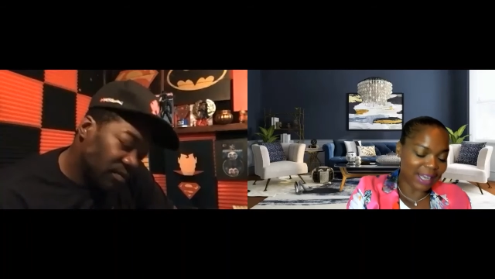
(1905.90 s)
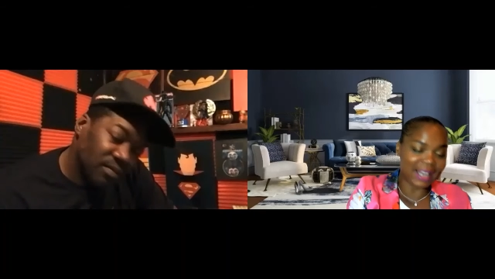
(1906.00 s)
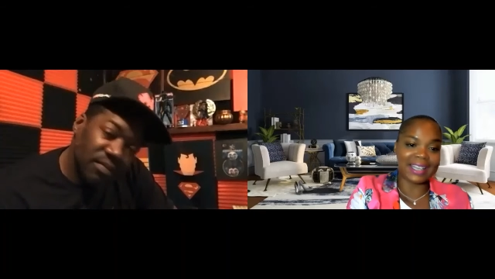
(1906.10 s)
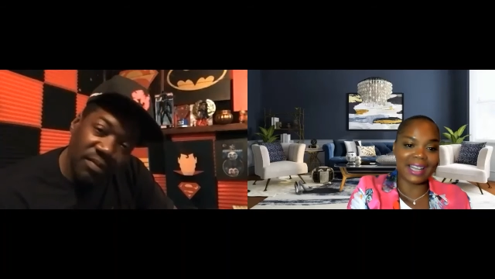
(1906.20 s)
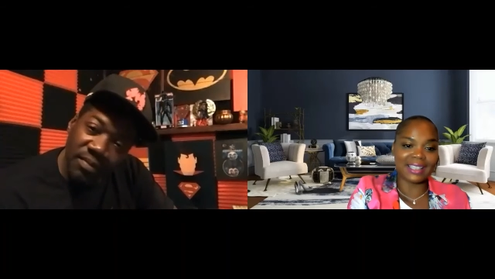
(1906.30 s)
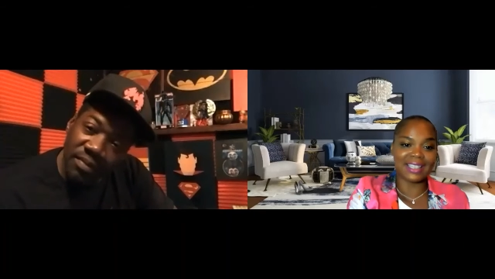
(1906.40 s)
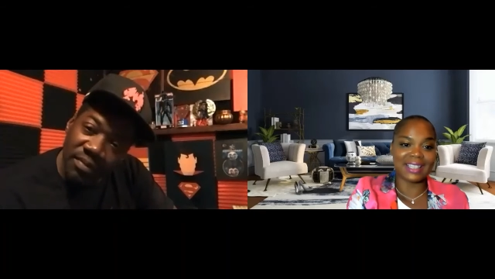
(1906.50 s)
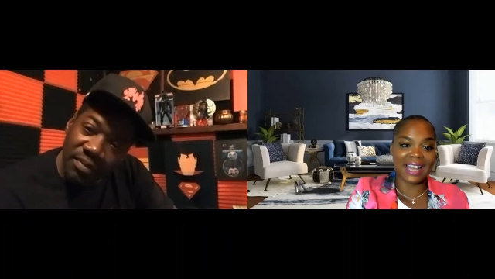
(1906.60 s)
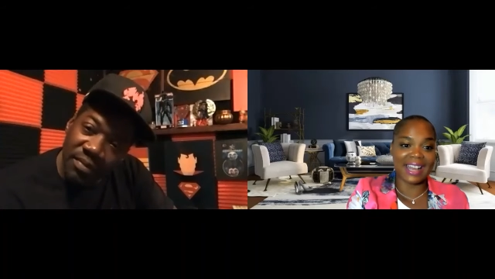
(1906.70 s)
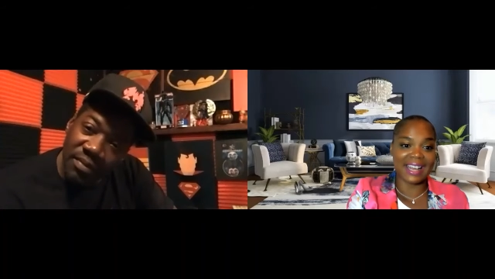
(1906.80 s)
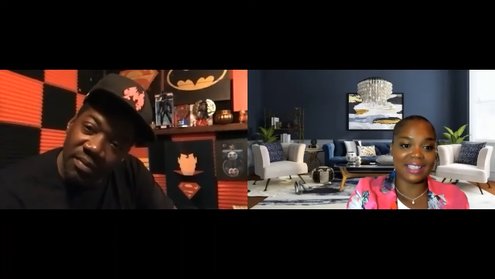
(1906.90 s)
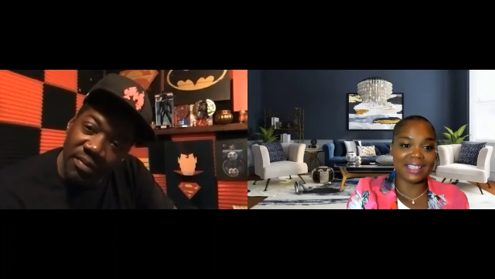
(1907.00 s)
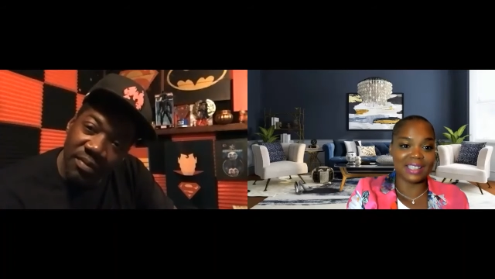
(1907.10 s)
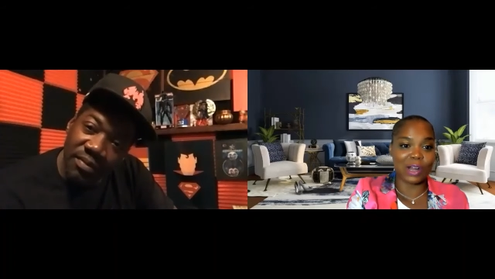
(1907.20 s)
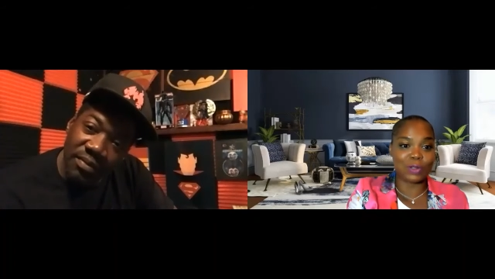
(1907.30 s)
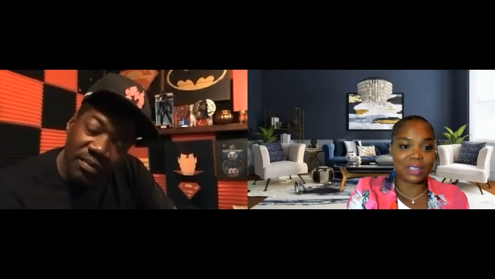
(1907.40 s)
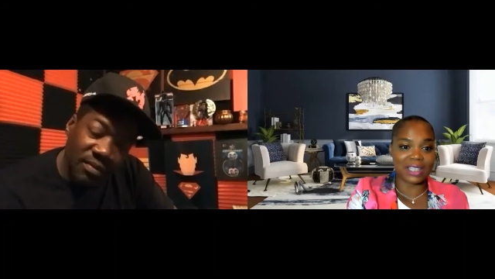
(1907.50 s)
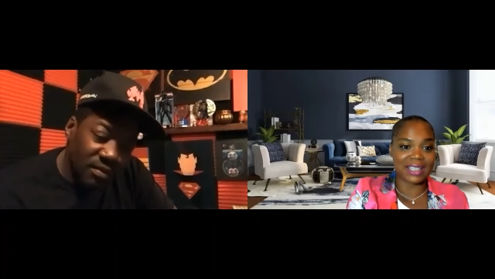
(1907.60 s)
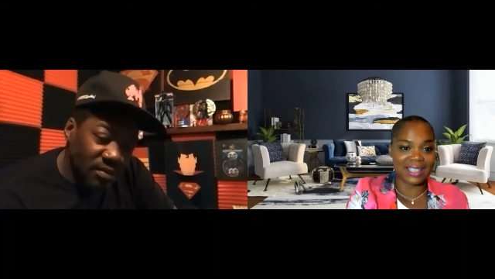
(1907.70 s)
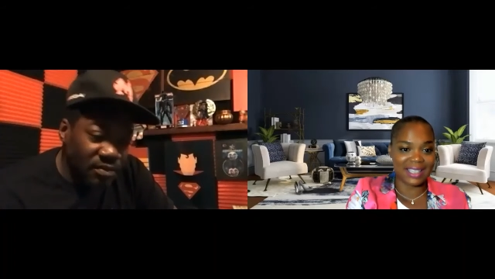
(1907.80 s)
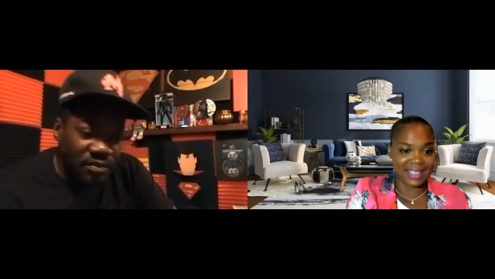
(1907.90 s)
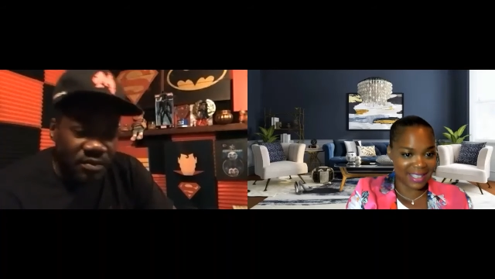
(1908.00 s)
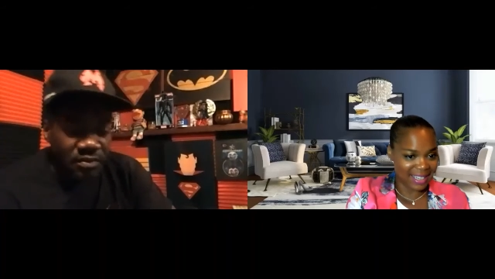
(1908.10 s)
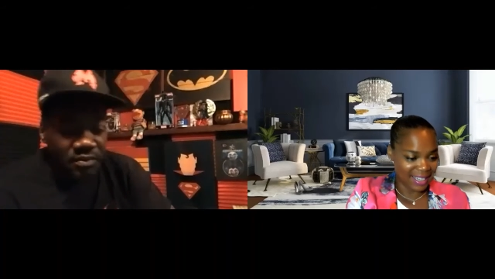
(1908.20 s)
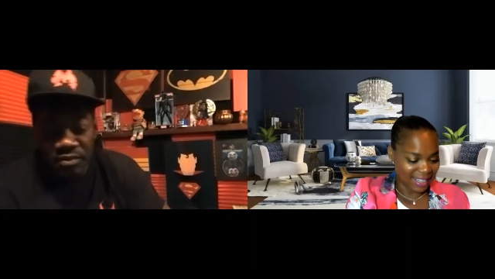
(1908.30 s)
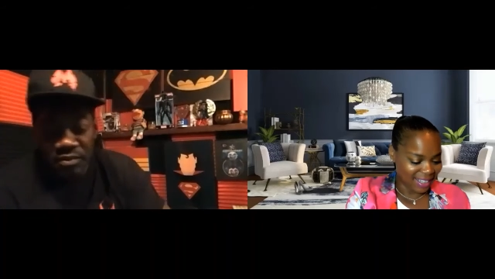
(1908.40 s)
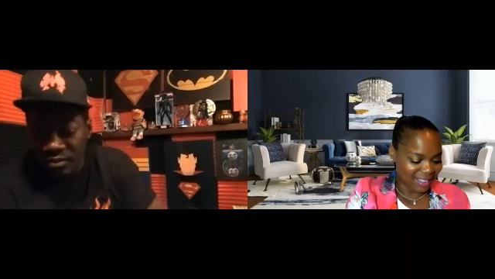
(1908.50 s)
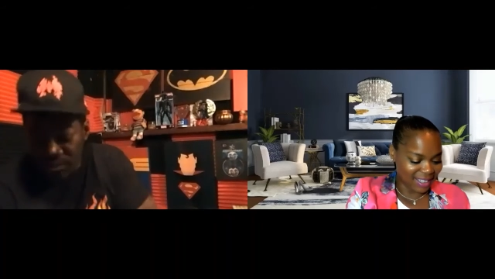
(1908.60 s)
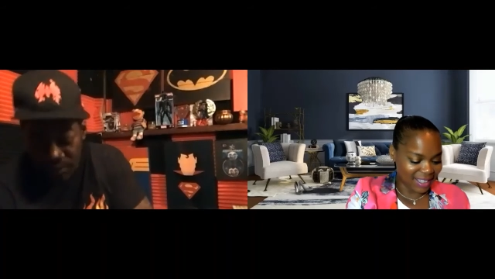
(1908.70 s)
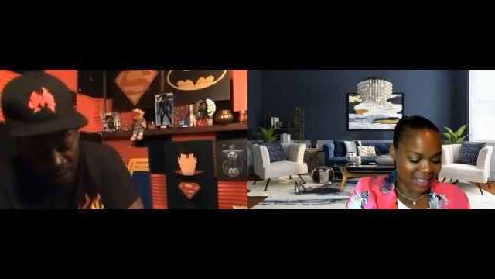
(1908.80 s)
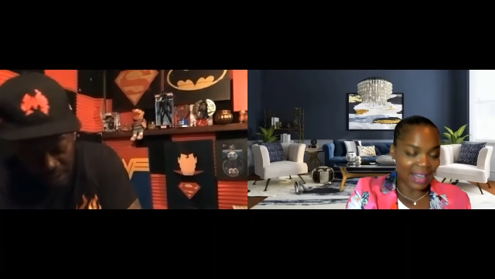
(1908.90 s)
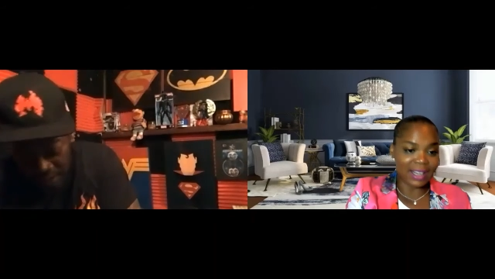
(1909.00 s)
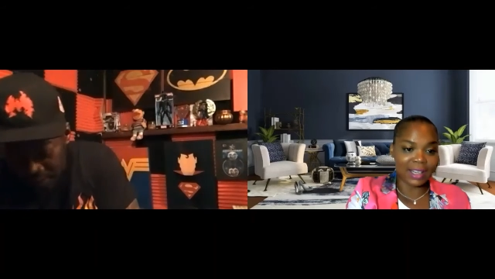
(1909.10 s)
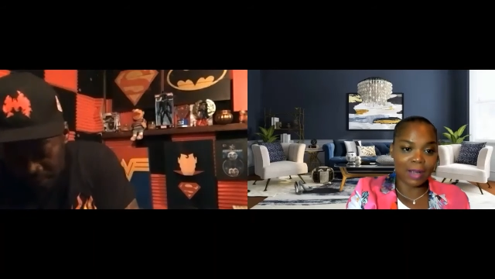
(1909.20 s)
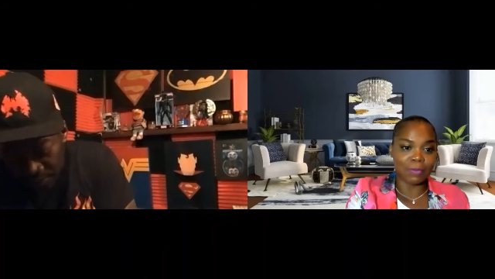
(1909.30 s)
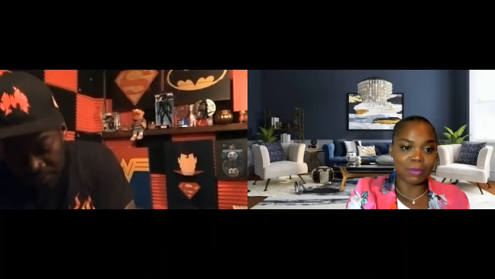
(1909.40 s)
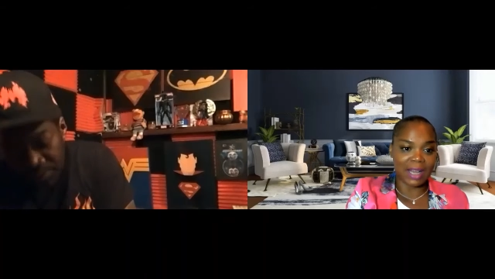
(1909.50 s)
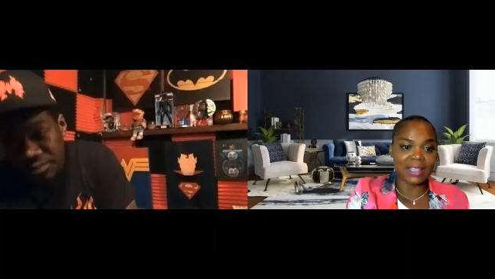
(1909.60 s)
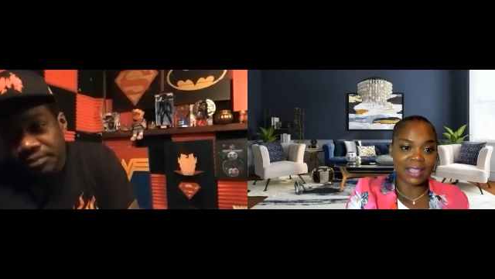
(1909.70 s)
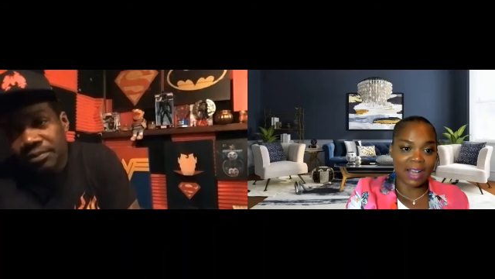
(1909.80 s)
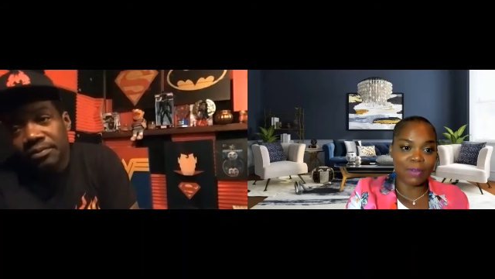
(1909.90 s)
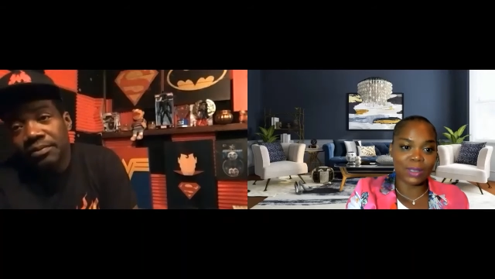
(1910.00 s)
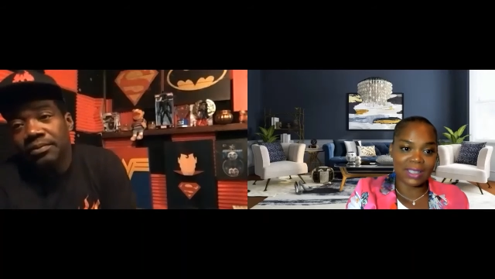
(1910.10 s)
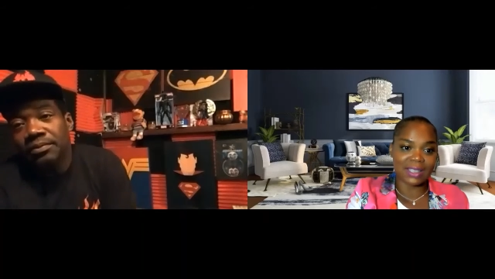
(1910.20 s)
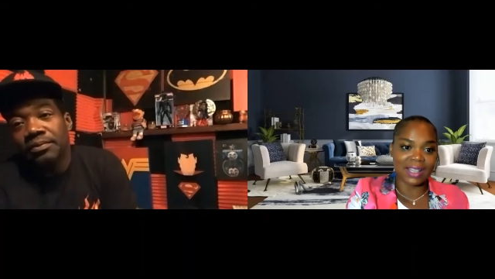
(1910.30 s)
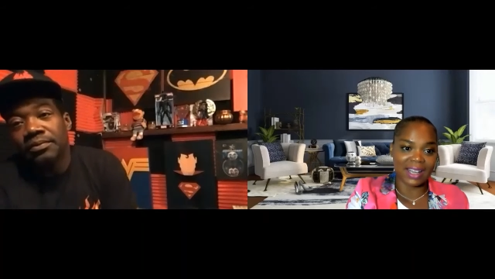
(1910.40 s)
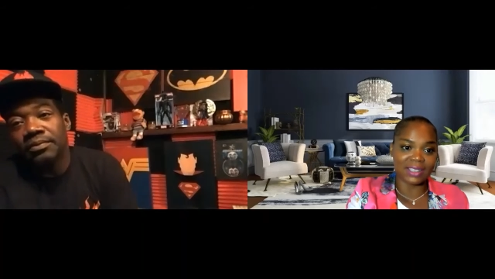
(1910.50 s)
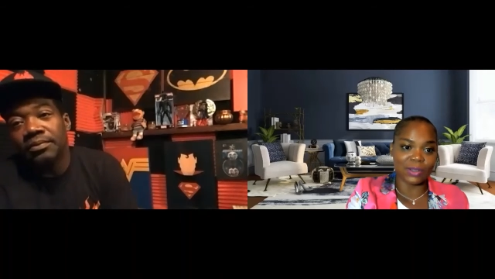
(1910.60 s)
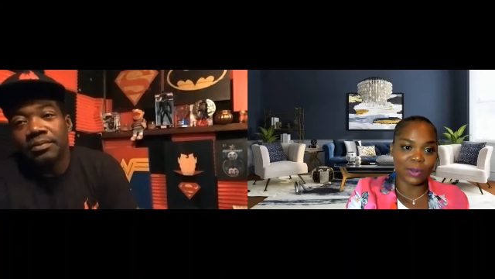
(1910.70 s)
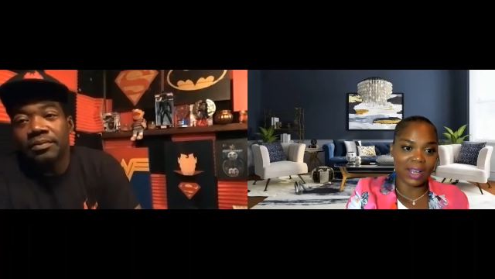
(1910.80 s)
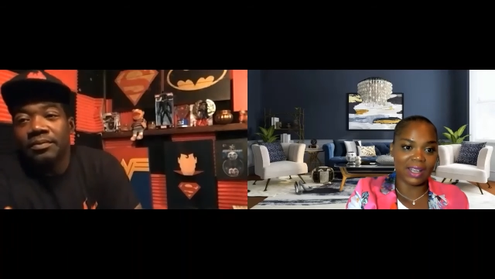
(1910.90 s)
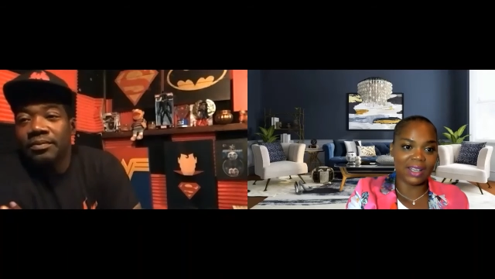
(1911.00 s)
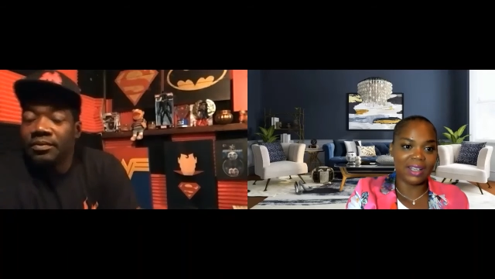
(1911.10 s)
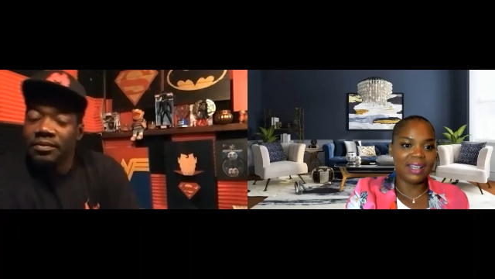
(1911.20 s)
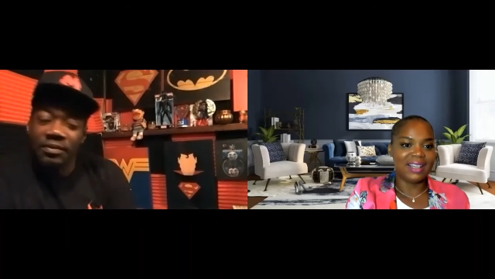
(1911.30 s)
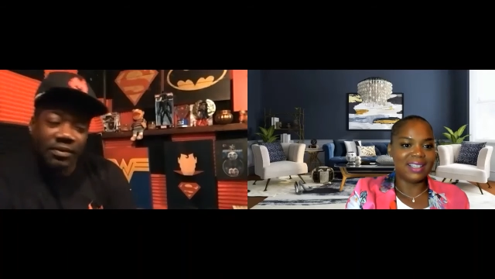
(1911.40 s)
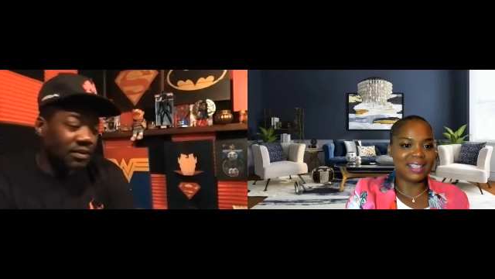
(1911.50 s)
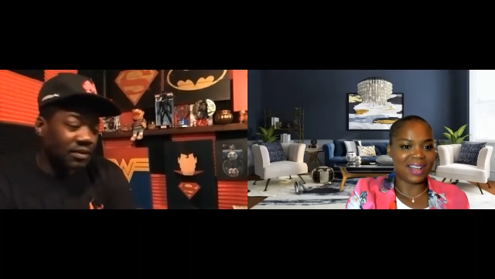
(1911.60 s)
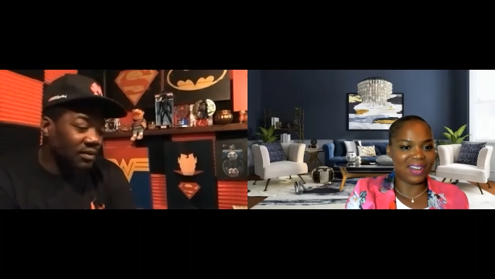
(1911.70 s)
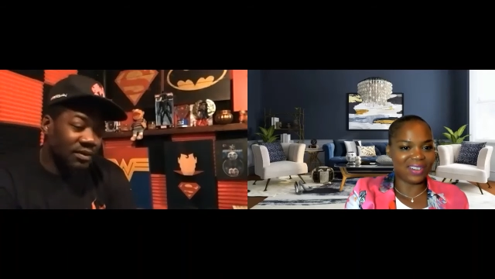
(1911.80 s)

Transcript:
Speaker 1: to cut, catch these hands long distance. Listen, yeah, I come from down south with these things, okay? So,